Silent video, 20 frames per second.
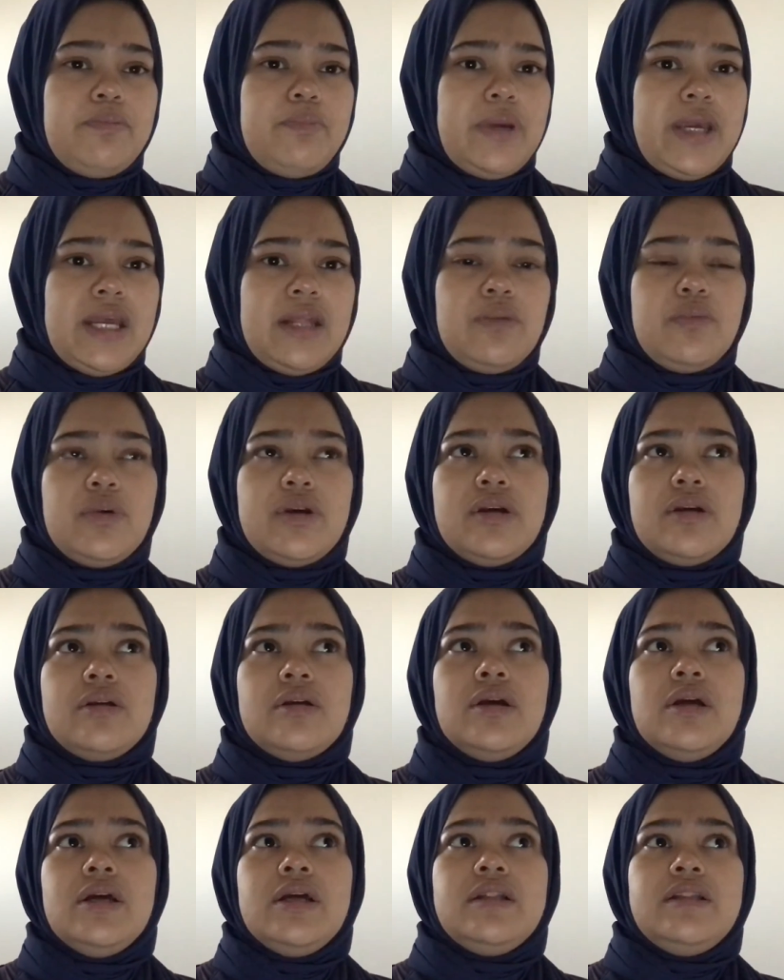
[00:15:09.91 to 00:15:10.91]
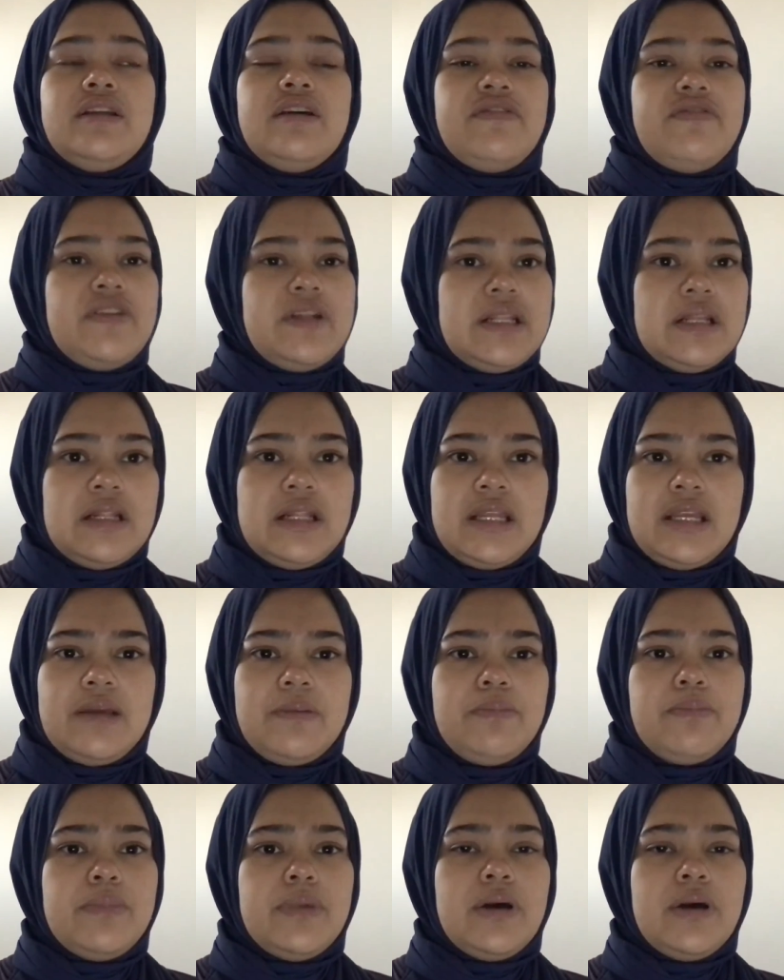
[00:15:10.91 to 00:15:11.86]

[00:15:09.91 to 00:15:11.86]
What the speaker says: pain will definitely